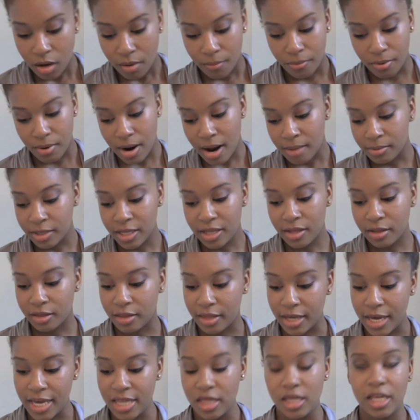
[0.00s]
probably the
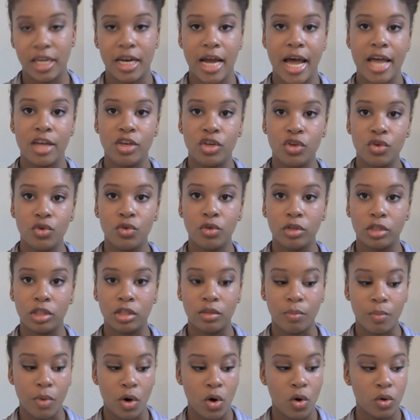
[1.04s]
thing that I use
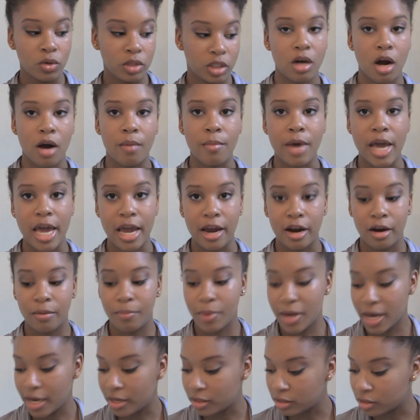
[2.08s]
the most are my
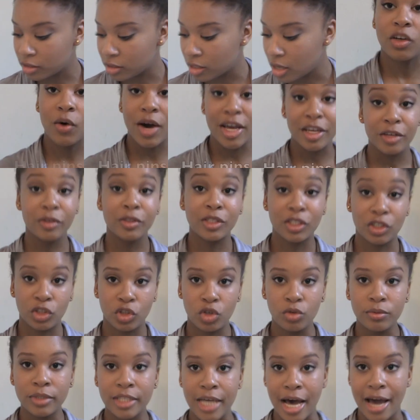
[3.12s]
hairpins. So I use
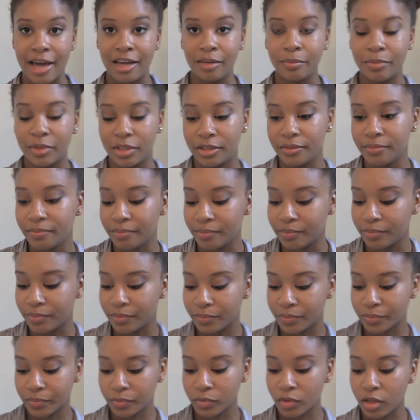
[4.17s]
2 types
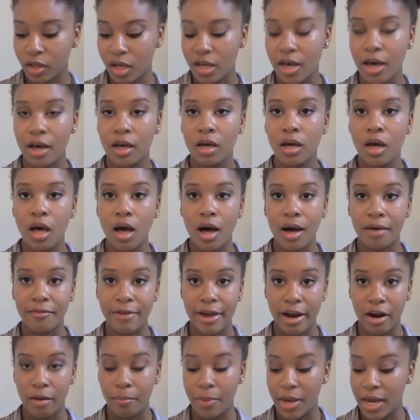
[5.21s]
of
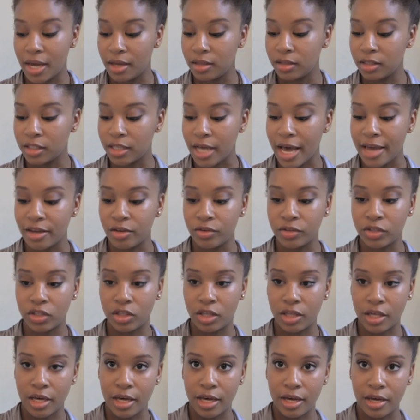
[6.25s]
hairpins. I use
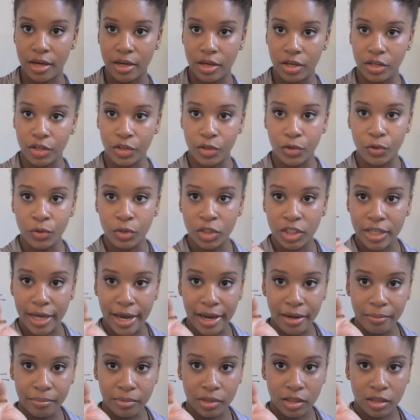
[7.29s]
the
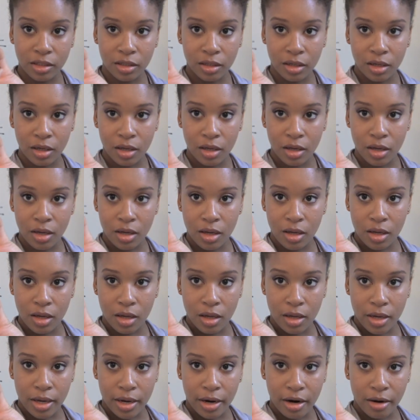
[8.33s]
U-shaped
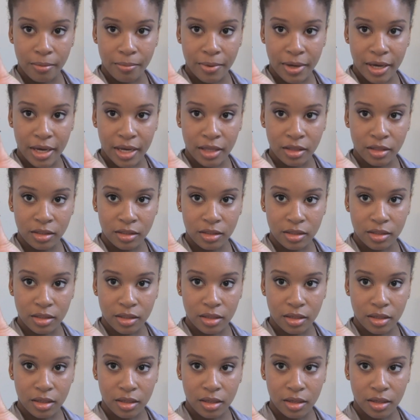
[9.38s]
hairpins